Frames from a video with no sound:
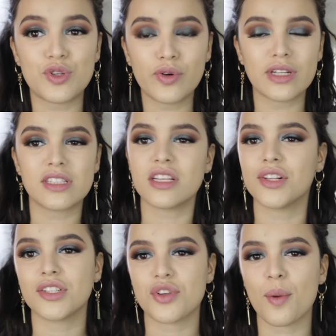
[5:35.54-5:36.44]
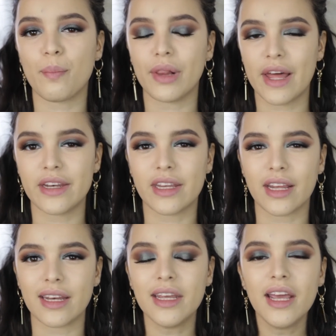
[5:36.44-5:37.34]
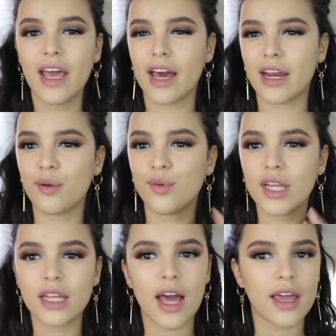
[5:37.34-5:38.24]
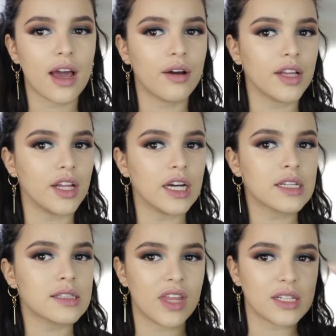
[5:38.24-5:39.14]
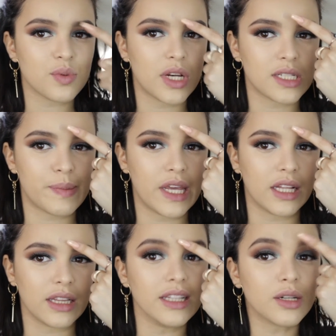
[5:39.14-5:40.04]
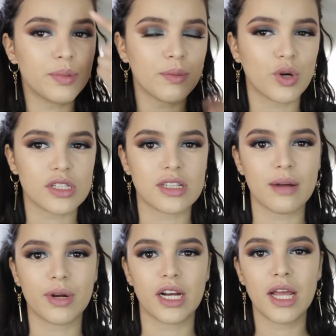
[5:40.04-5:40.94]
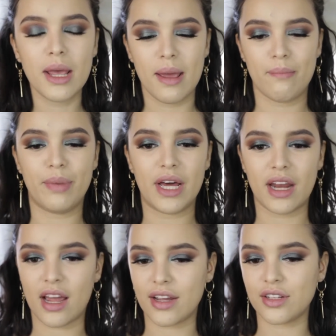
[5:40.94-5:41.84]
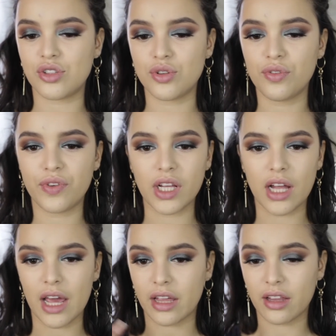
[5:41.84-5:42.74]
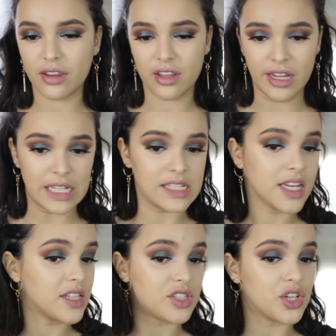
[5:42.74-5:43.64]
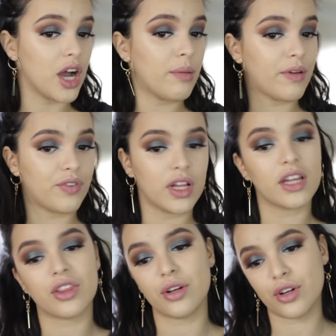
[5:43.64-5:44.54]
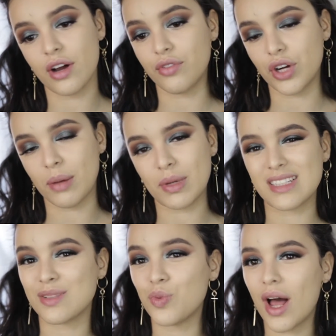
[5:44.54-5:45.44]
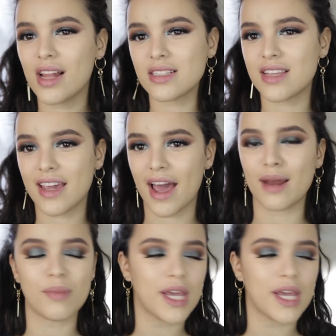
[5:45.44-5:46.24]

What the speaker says: two concealers are blended in, and I really like how it looks. This one is being a little bit more stubborn, but I do feel like it did its job. I feel like they're covered up as well as they can